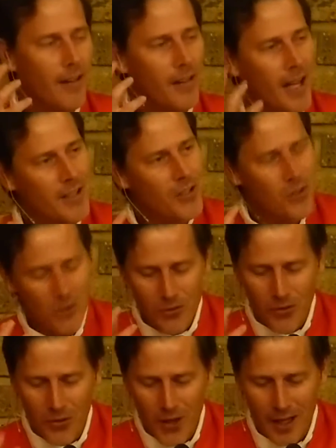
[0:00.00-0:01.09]
That sort of
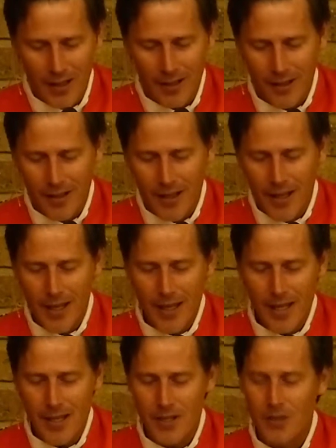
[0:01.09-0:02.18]
thing
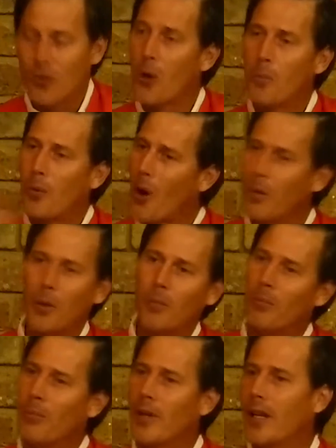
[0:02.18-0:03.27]
is no
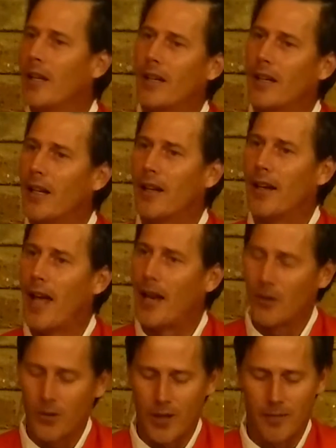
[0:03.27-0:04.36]
problem in an
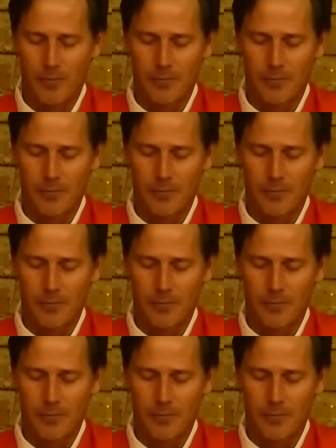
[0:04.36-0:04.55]
allegory.